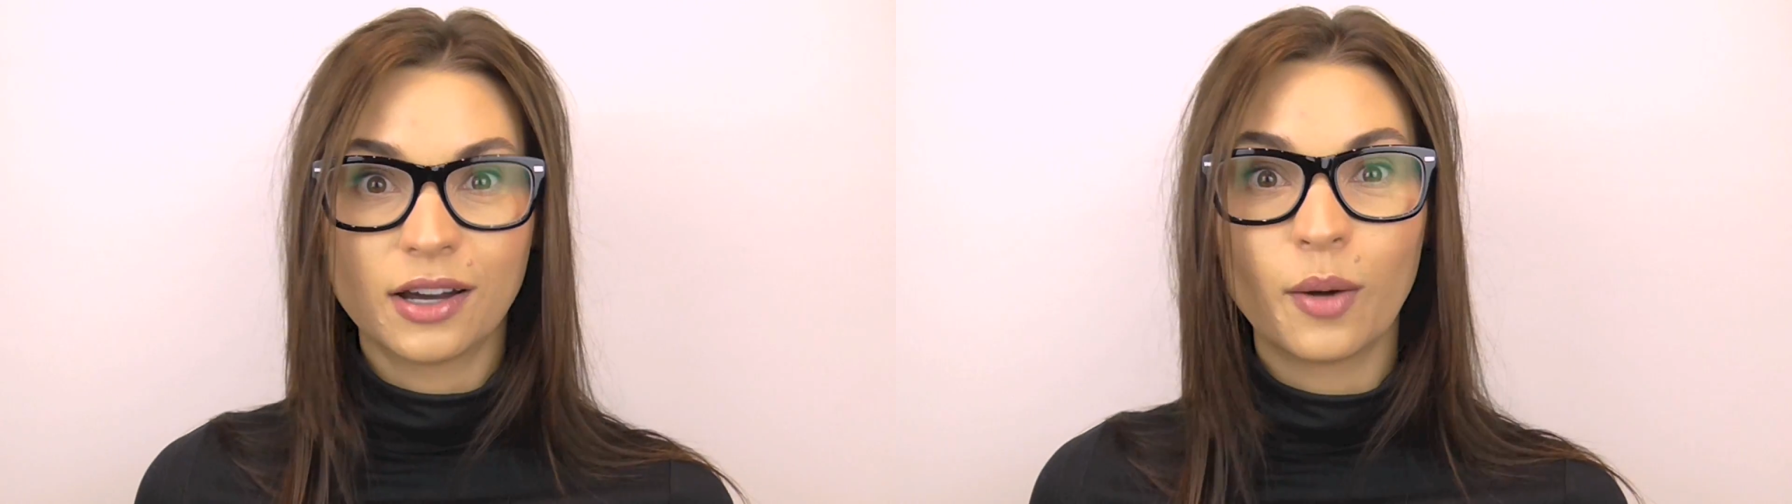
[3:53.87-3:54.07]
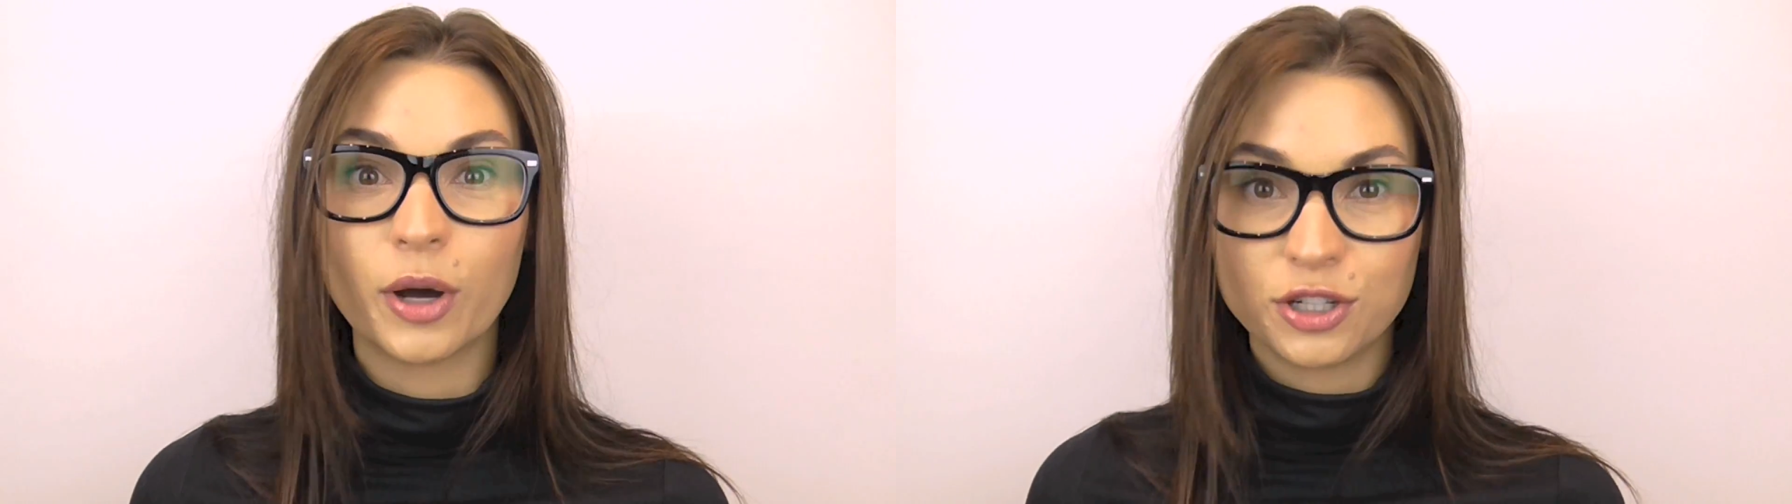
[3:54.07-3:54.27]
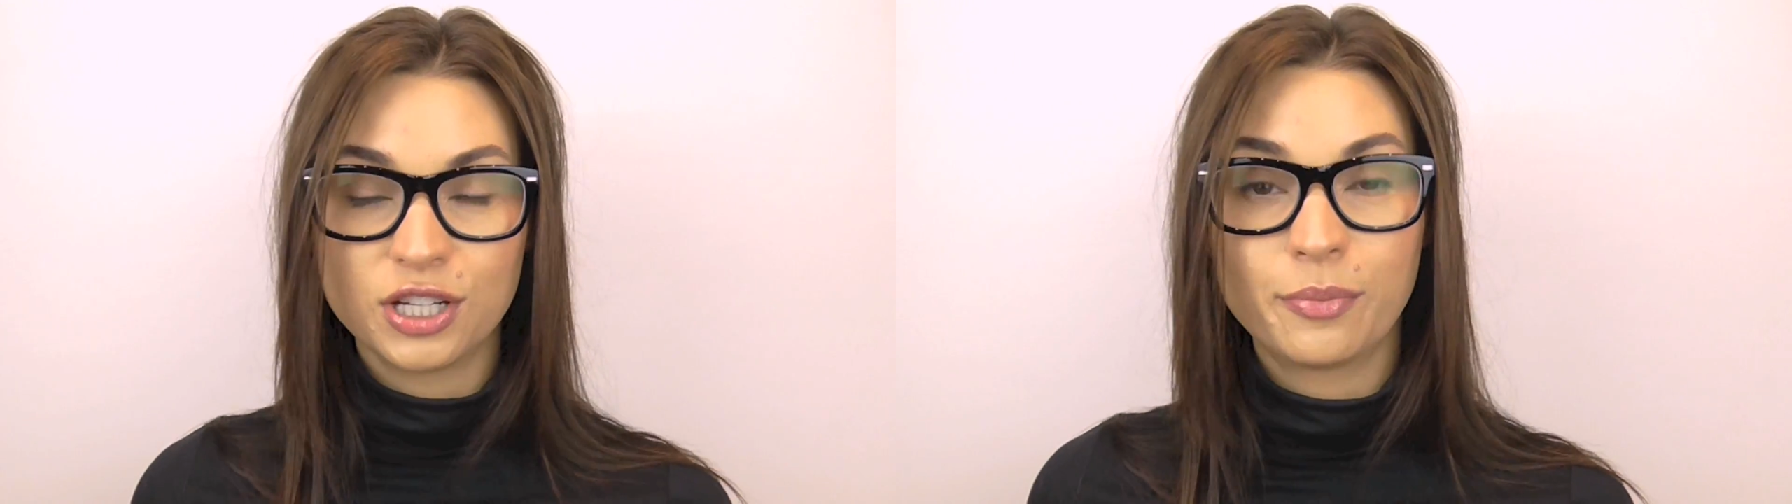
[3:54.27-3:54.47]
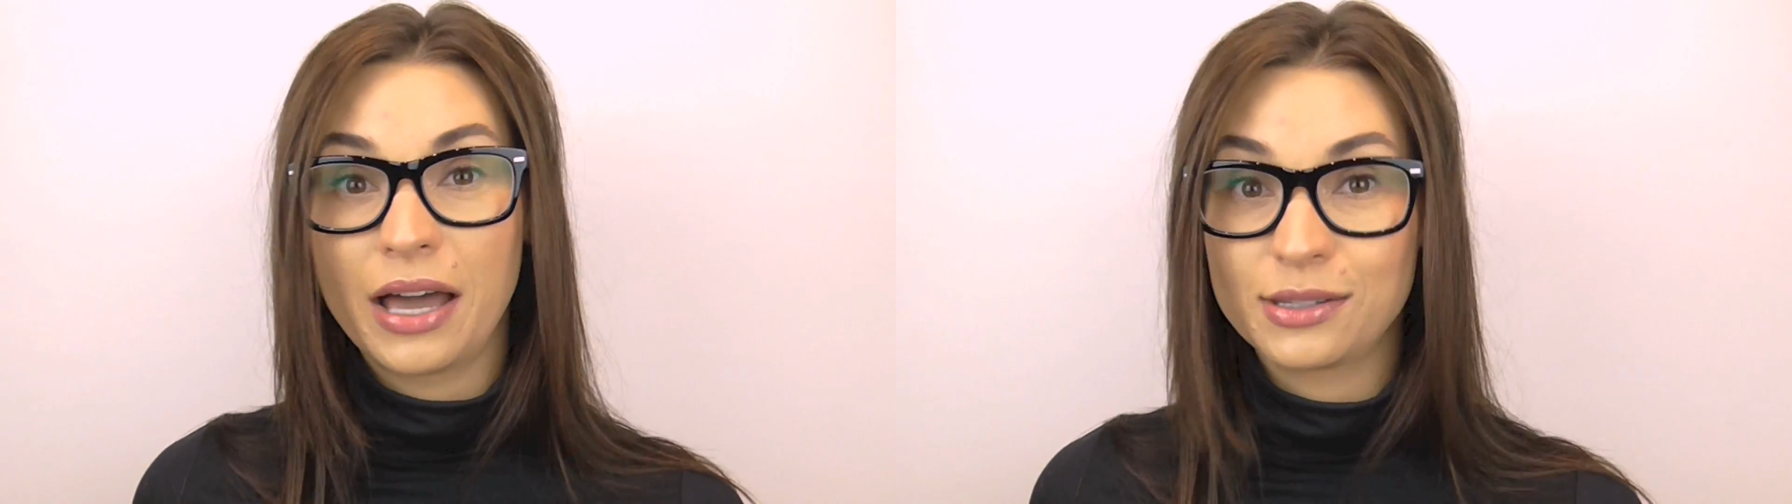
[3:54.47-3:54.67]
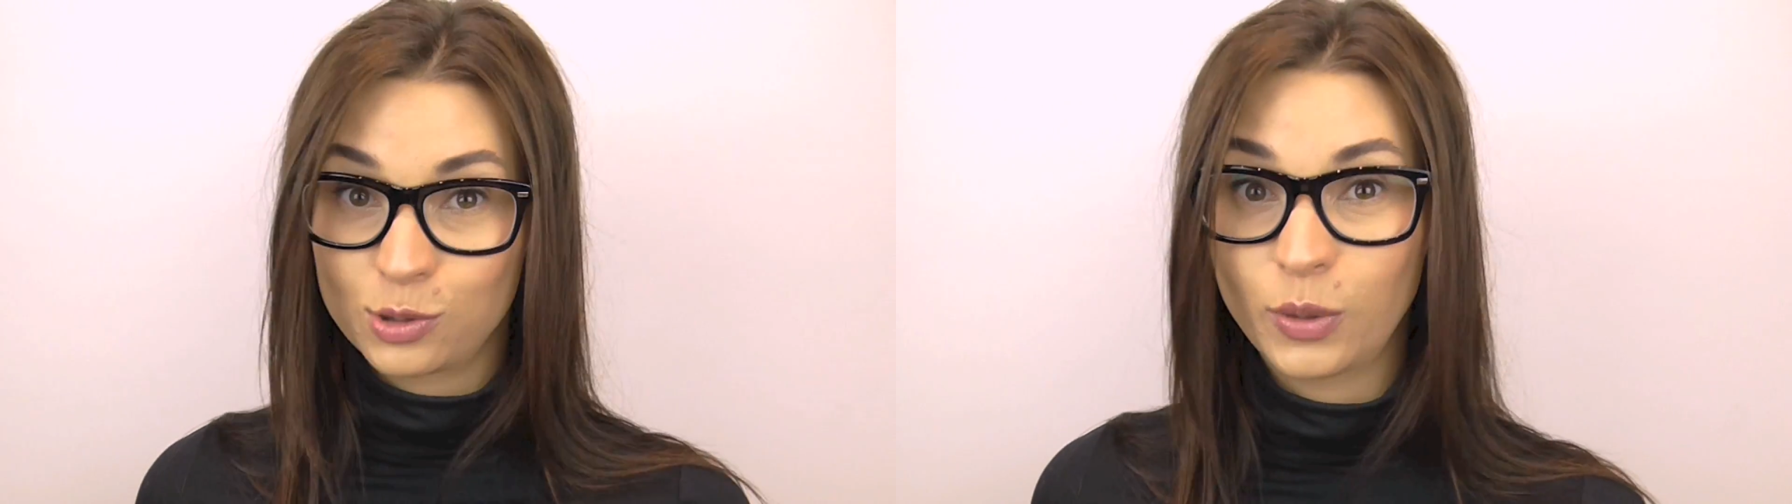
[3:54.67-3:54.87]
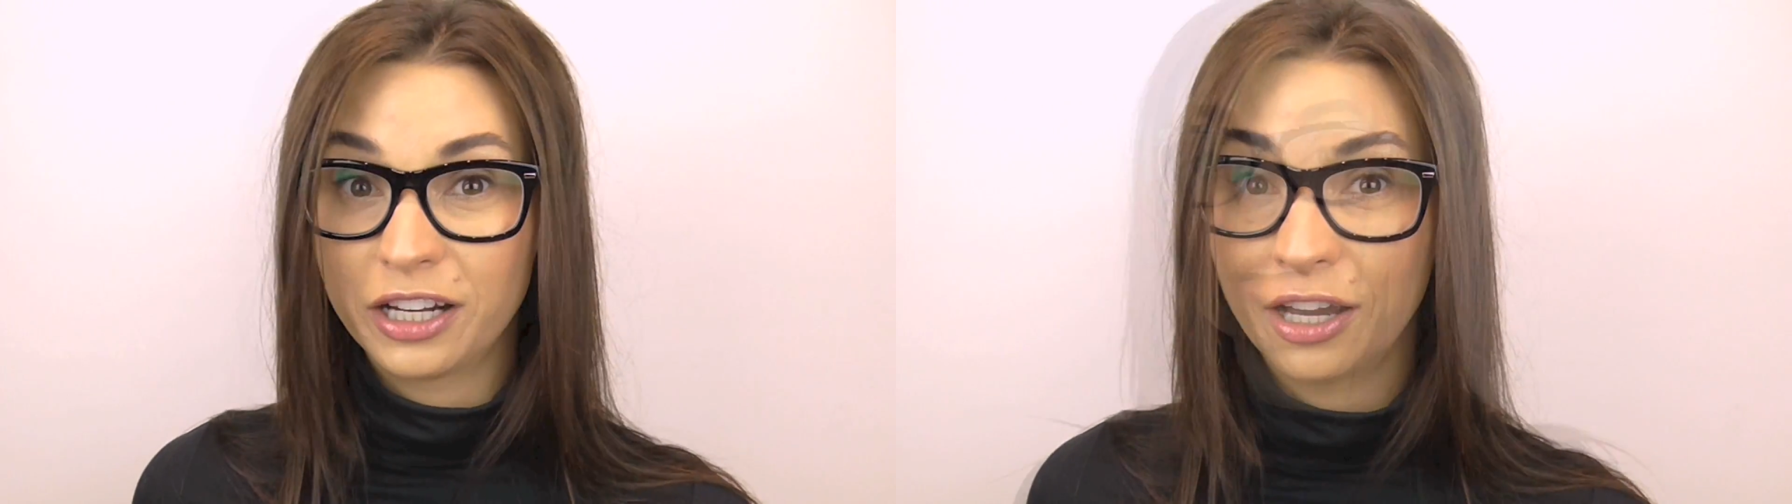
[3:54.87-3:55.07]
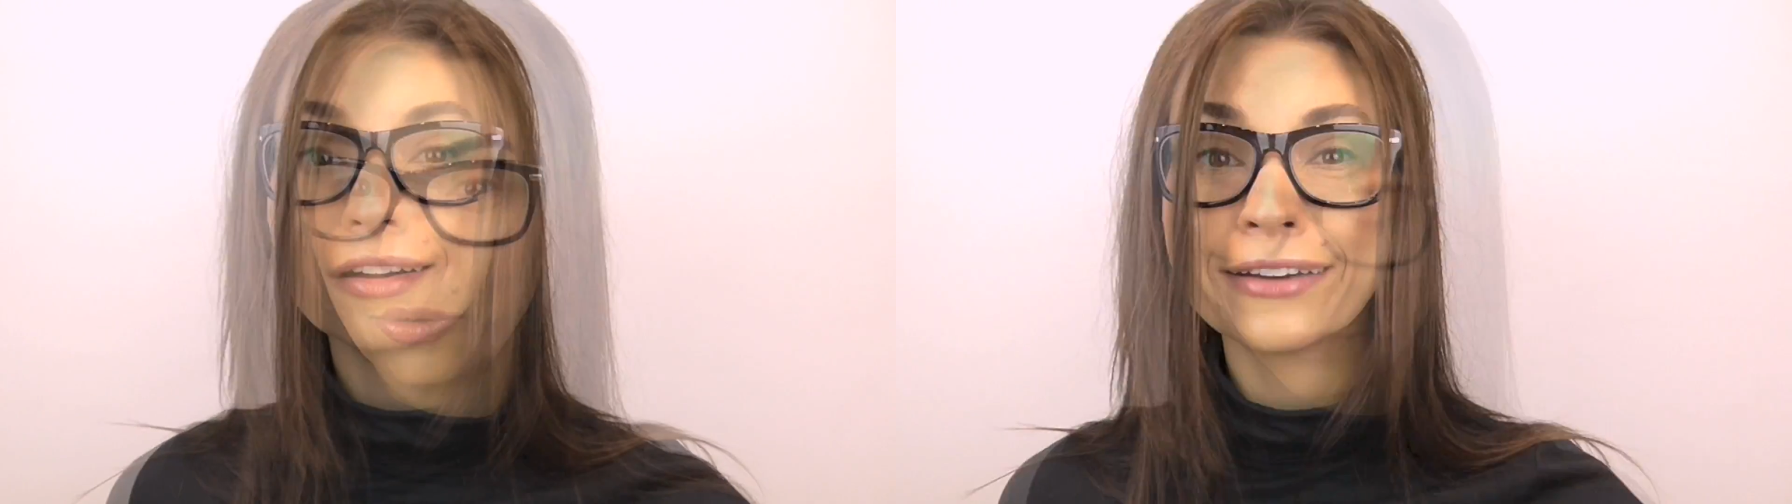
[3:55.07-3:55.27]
up on sheet masks right now.